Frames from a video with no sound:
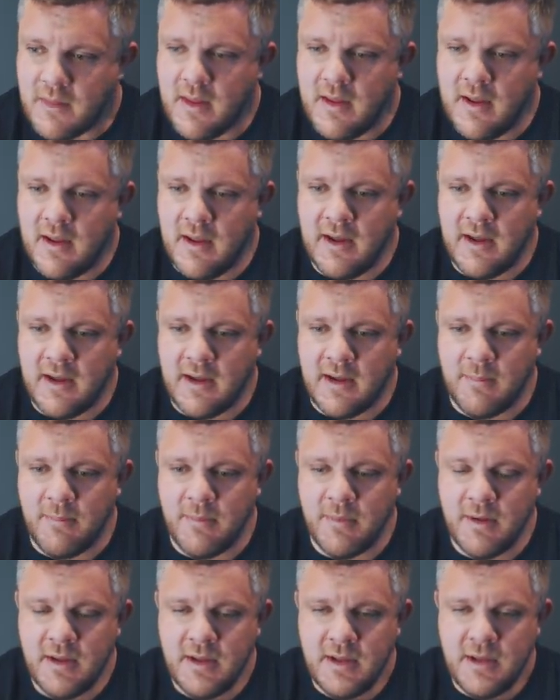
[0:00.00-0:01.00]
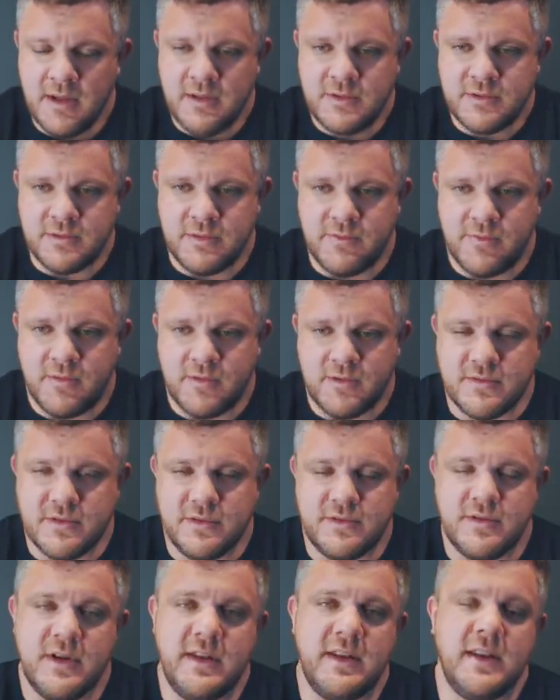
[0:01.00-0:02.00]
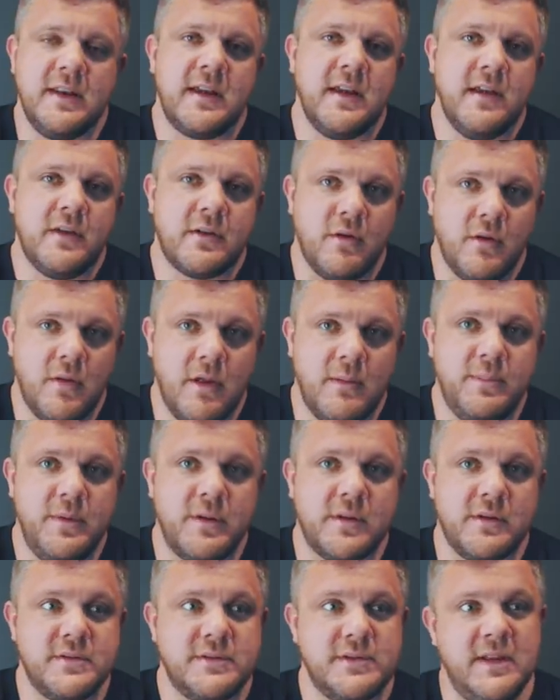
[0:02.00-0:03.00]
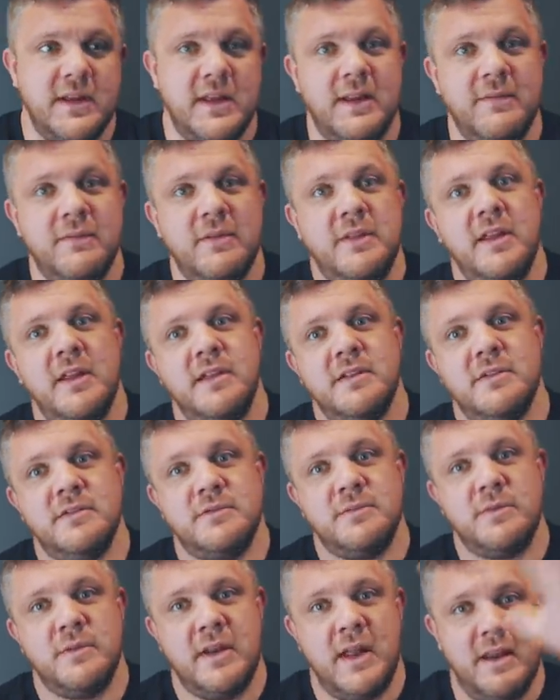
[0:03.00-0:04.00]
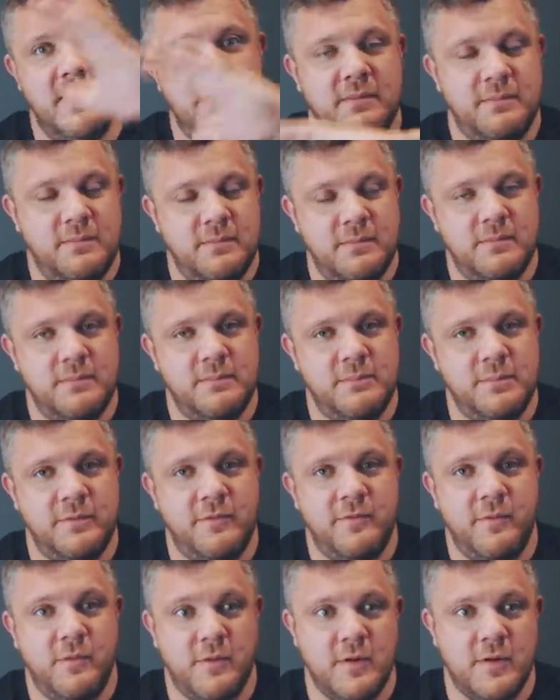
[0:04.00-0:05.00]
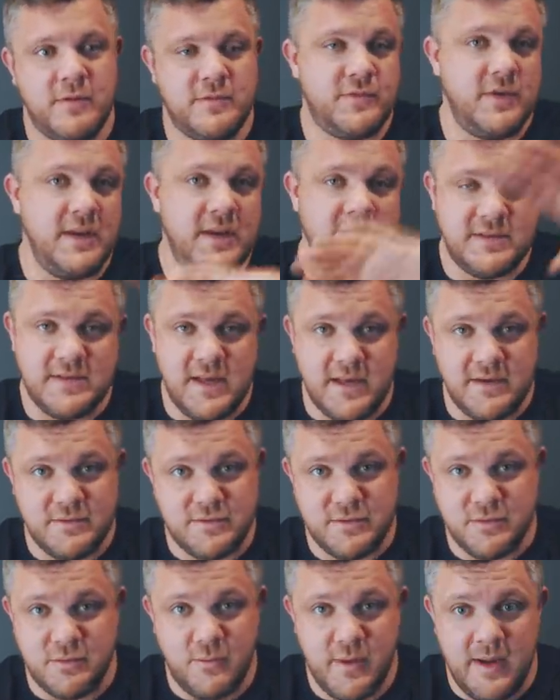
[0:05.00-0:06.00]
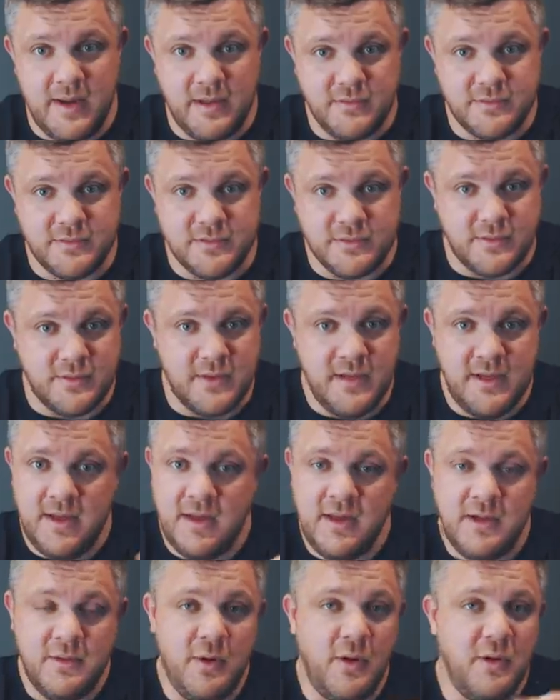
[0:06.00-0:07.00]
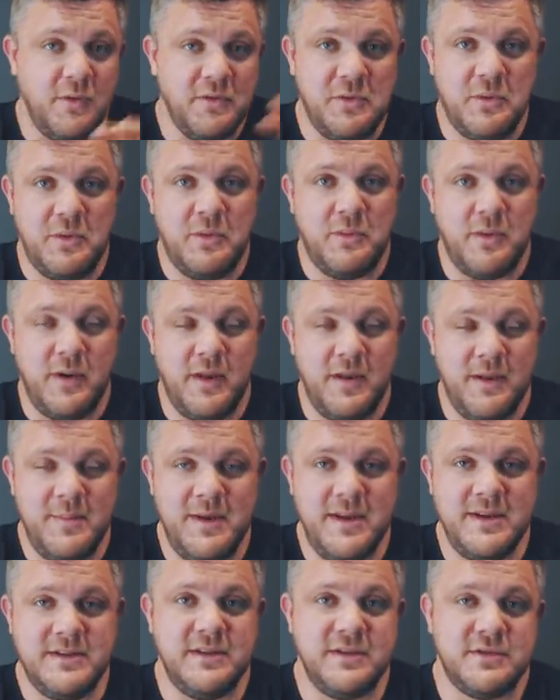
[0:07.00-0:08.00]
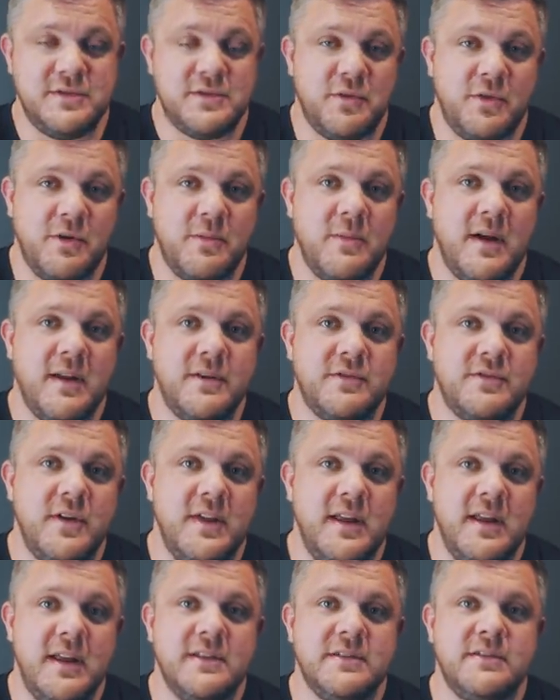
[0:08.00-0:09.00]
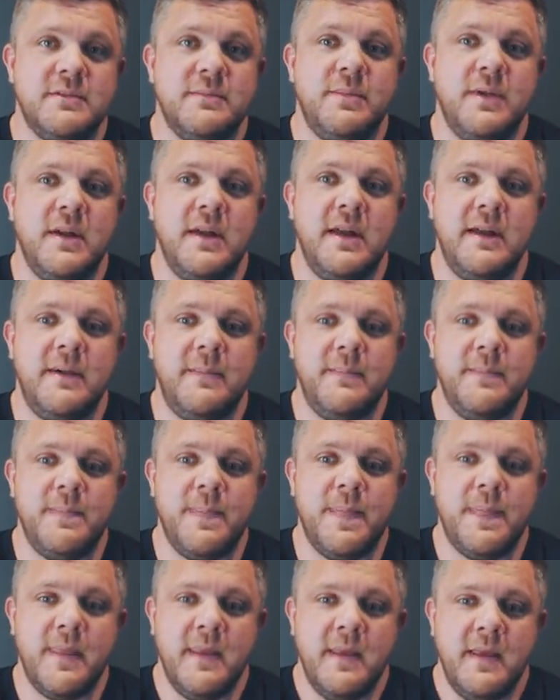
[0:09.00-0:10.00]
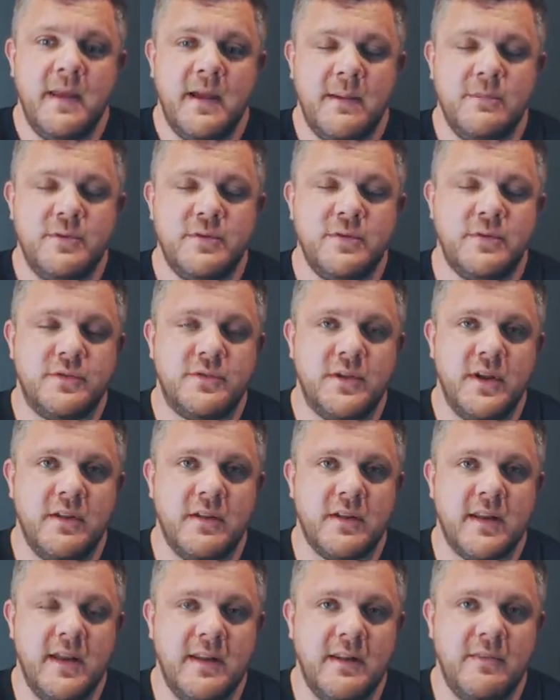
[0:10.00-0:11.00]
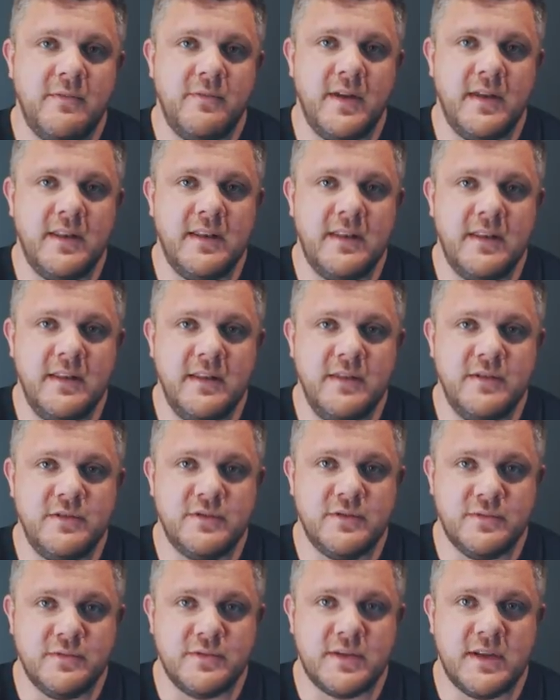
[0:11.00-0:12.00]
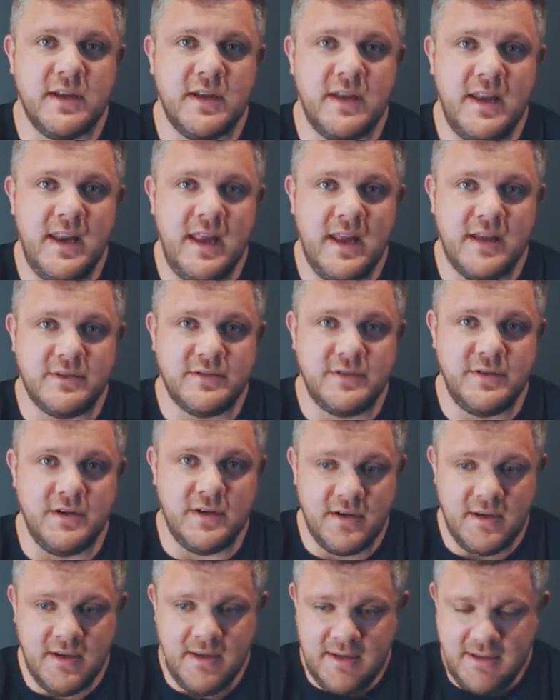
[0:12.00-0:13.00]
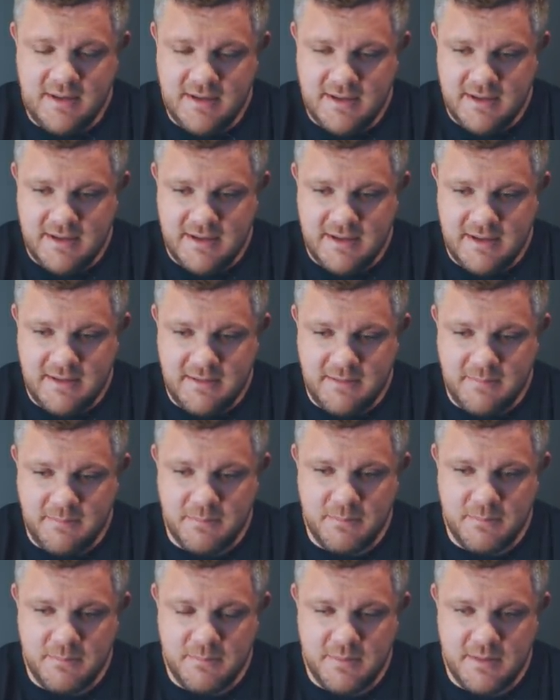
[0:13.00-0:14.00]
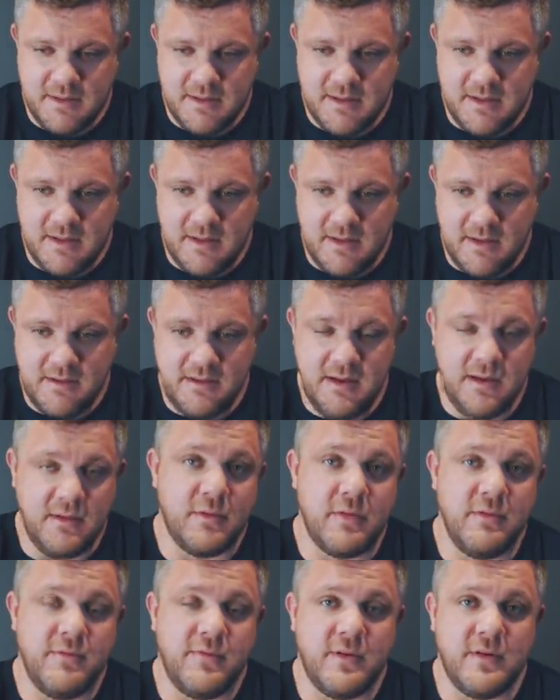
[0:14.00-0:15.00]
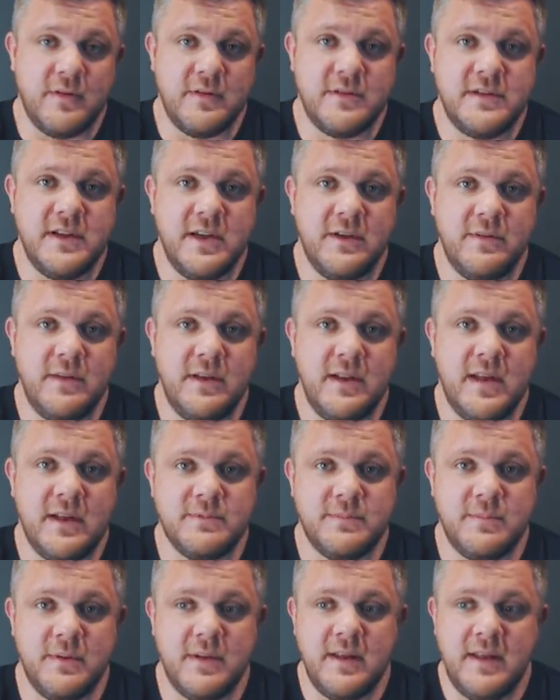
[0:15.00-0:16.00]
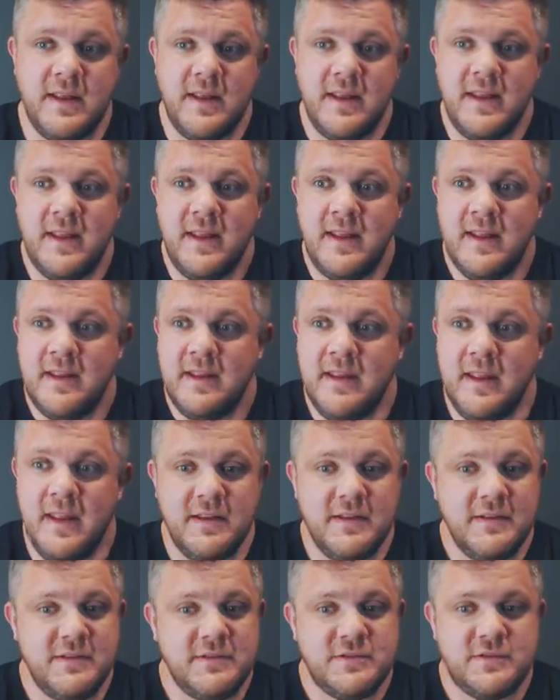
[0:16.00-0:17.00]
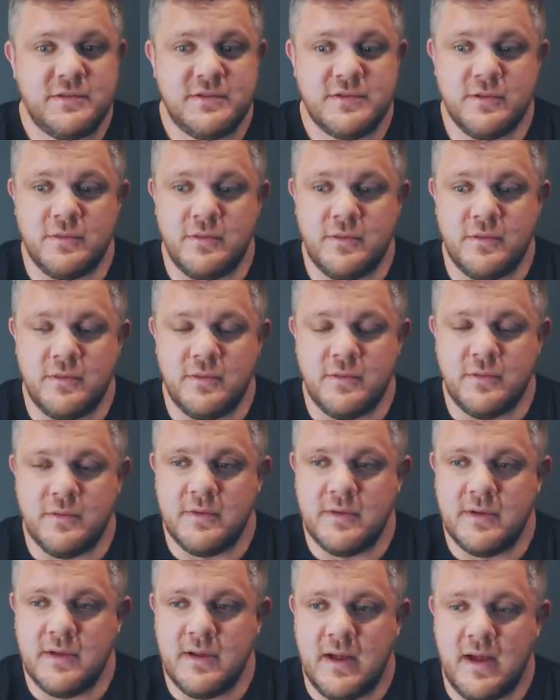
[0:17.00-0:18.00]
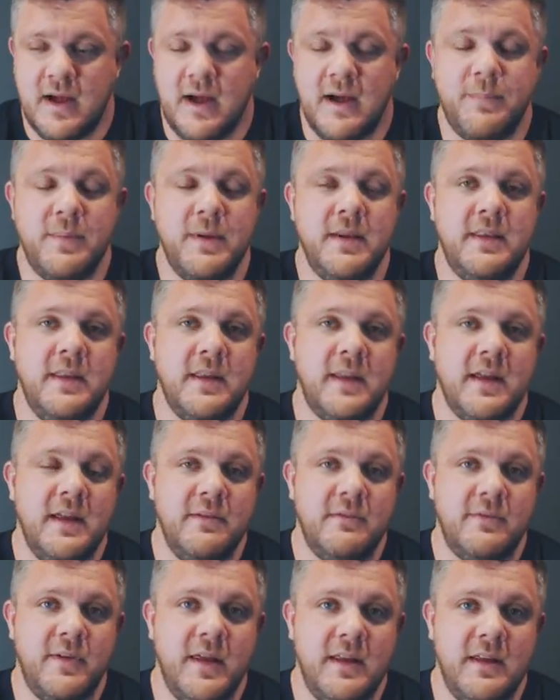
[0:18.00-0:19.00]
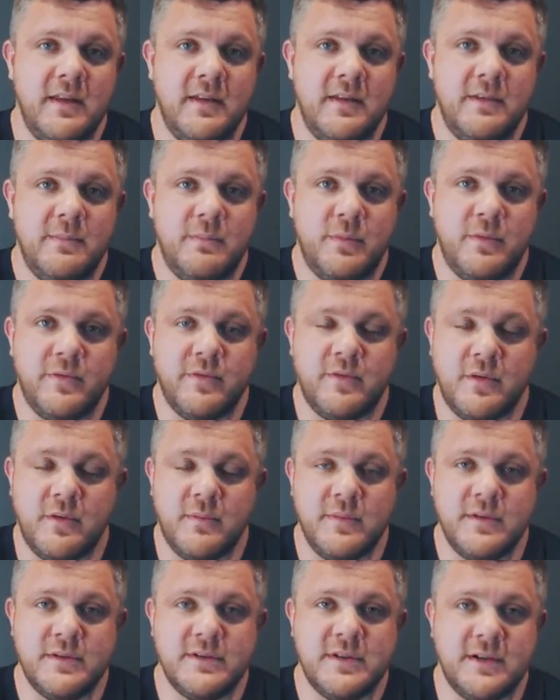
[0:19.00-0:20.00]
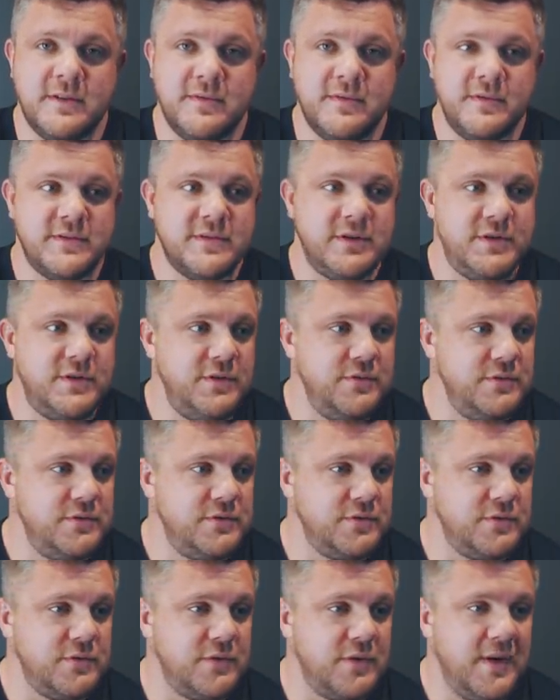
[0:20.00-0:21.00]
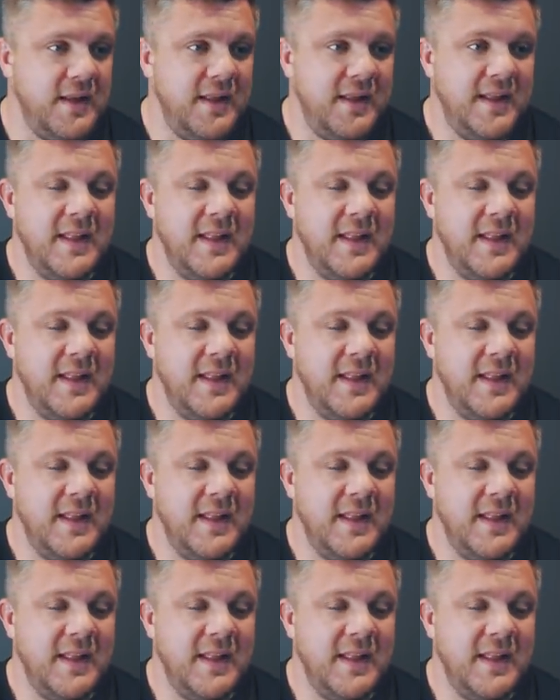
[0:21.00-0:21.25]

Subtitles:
So unfortunately Trey didn't get a call up because the invitations were done before Trey's done so well. So we all know what an amazing strongman Trey is, but I'm sure Trey will get an invite to these shows kind of next year. And yeah, looking forward to see how he does. But yeah, so happy to get invited, both Tom and myself. It's a huge show.